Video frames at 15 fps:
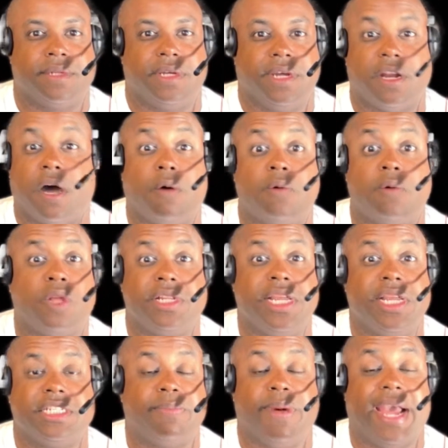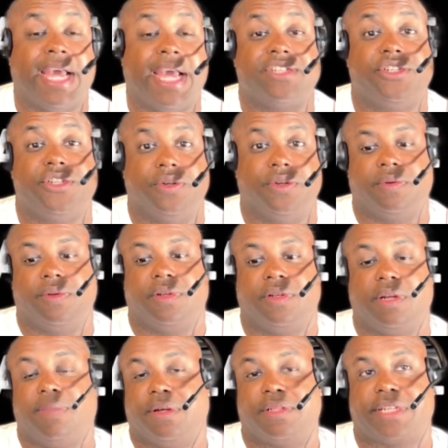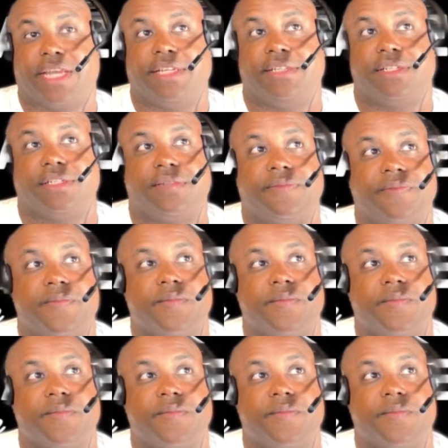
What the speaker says: And all we really need is a pass two in most cases.